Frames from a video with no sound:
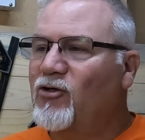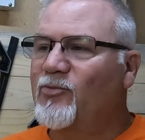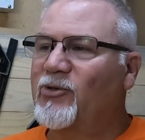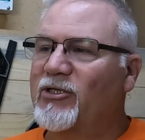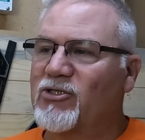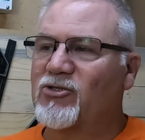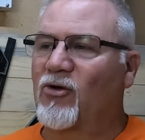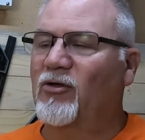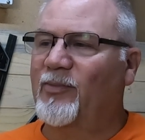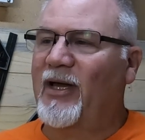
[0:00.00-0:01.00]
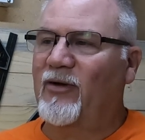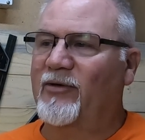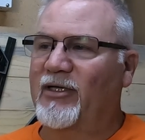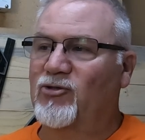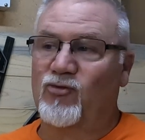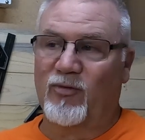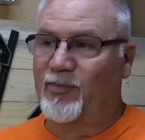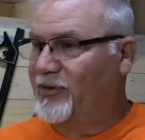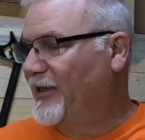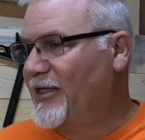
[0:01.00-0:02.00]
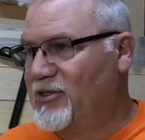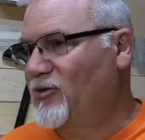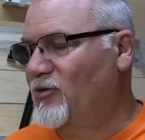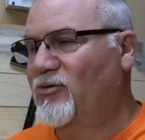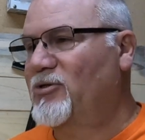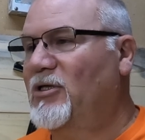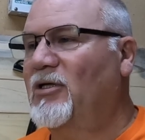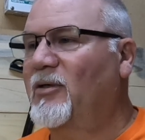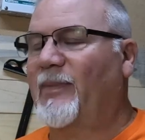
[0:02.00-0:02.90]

you put solar power in to replace your utility